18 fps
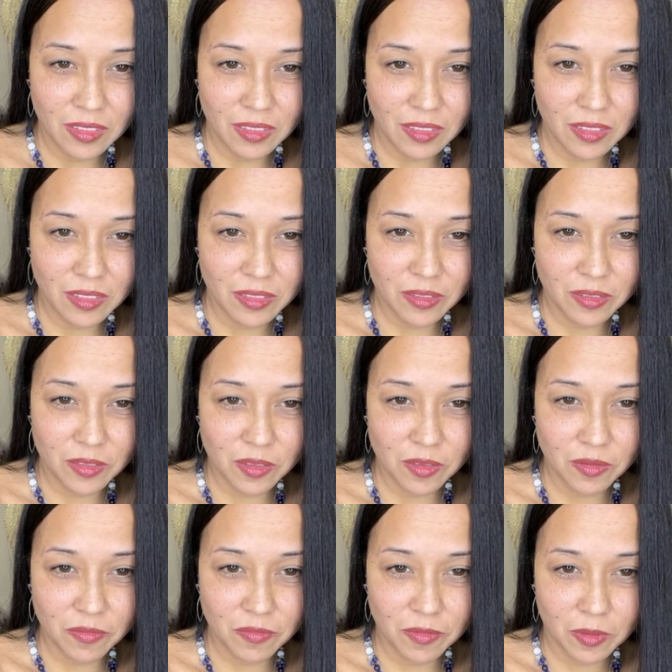
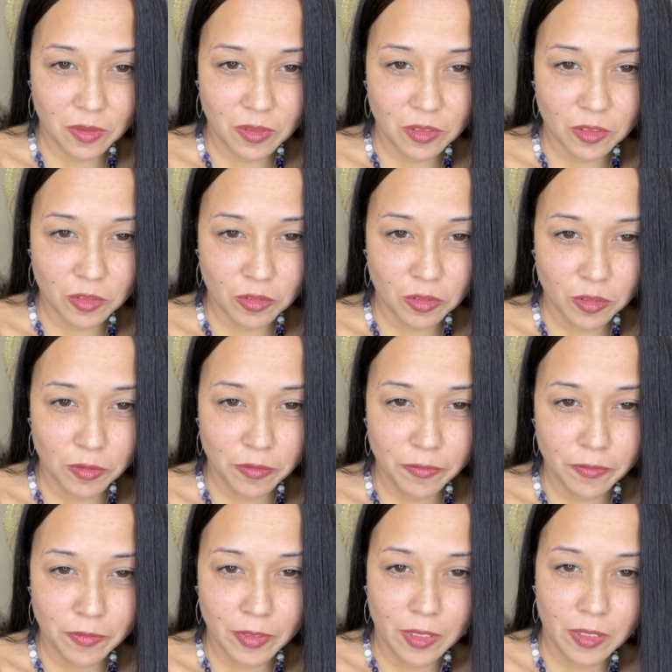Hello,
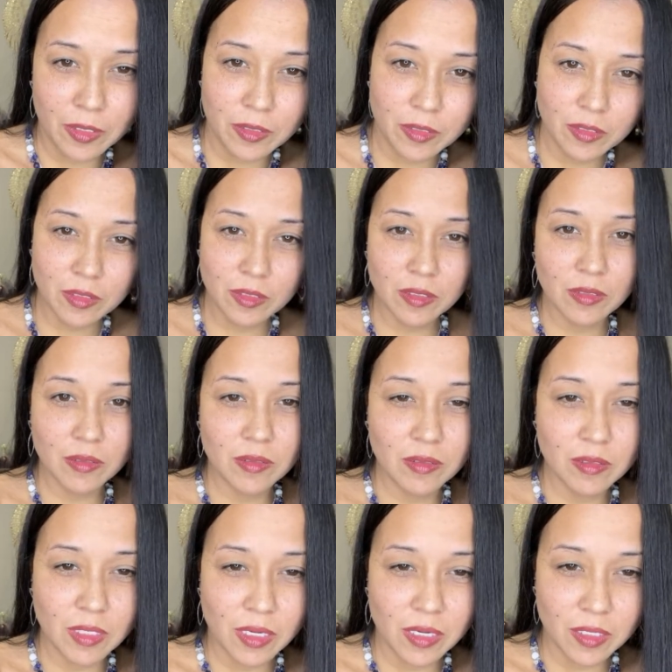Vitruvius
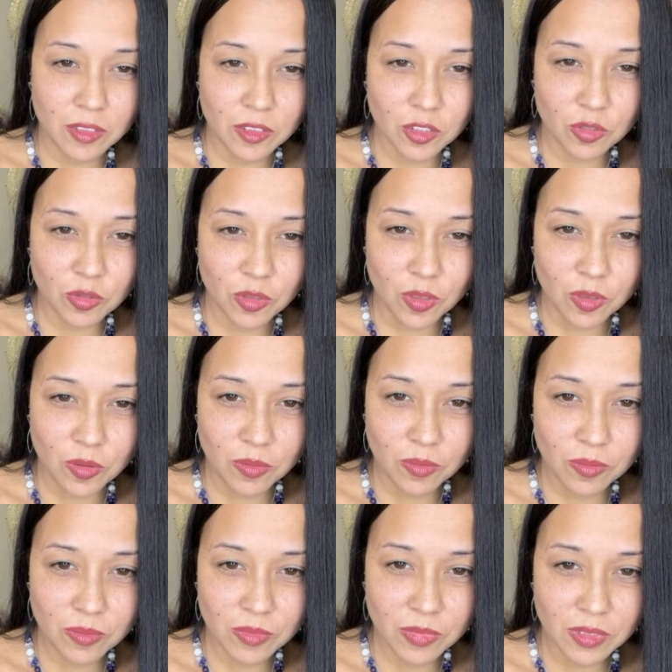Astro.
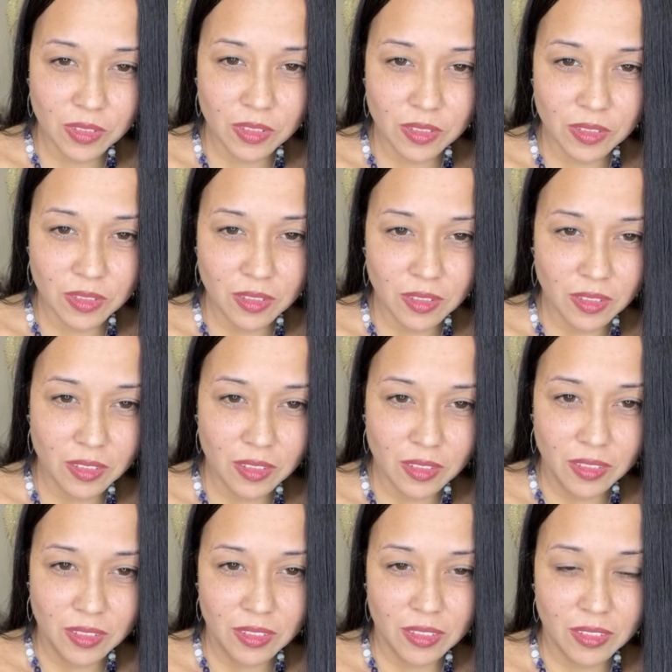
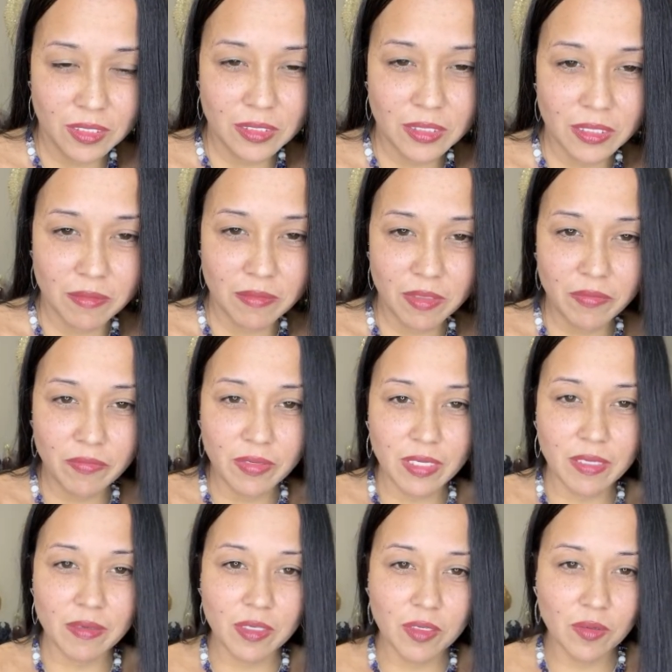It's
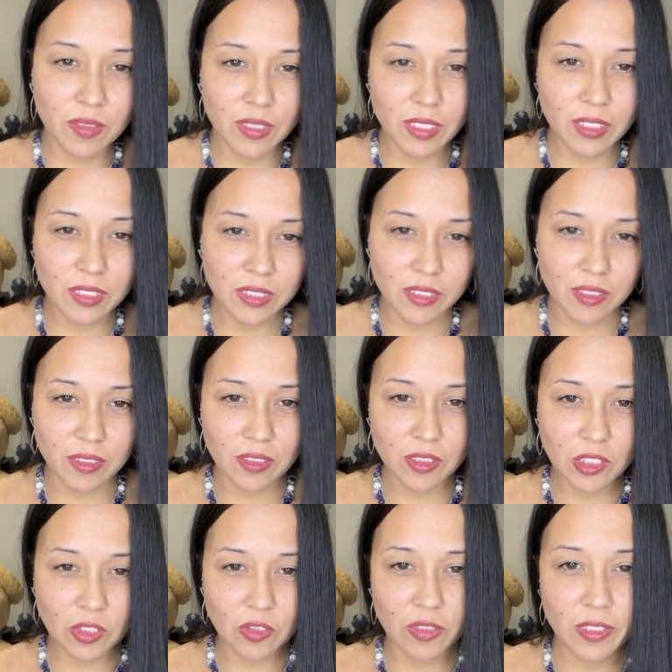75 degrees in
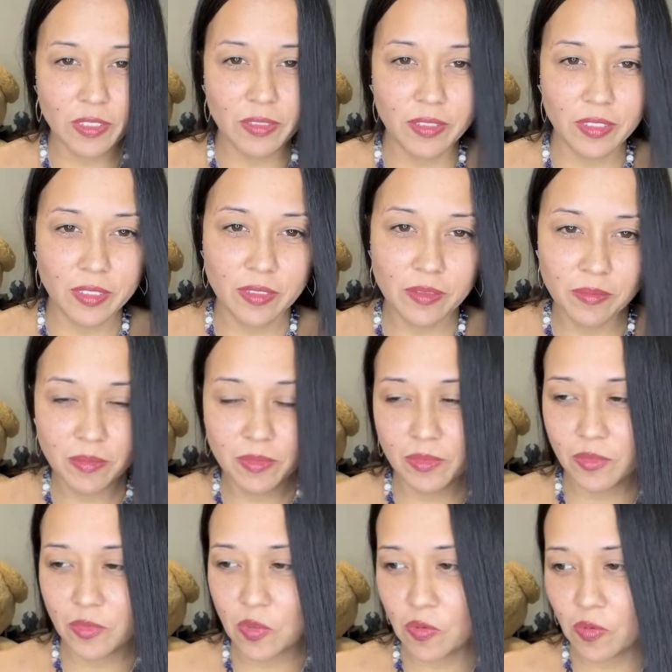Australia.
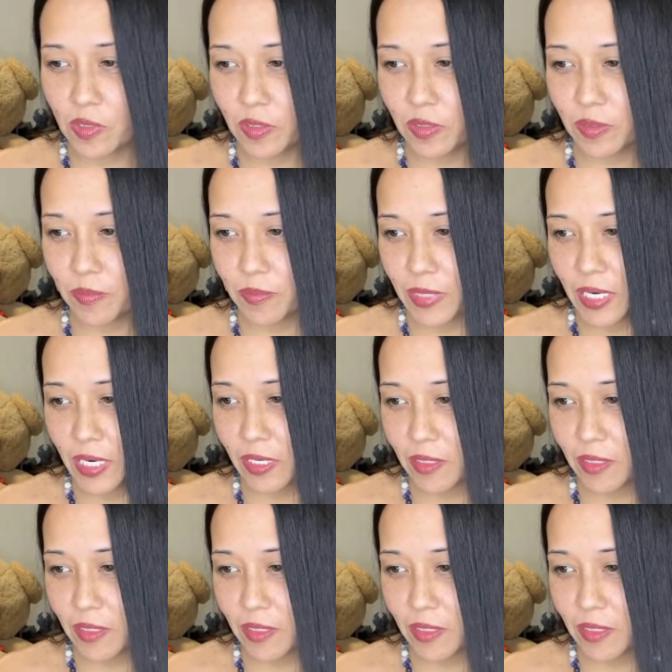Well, welcome back,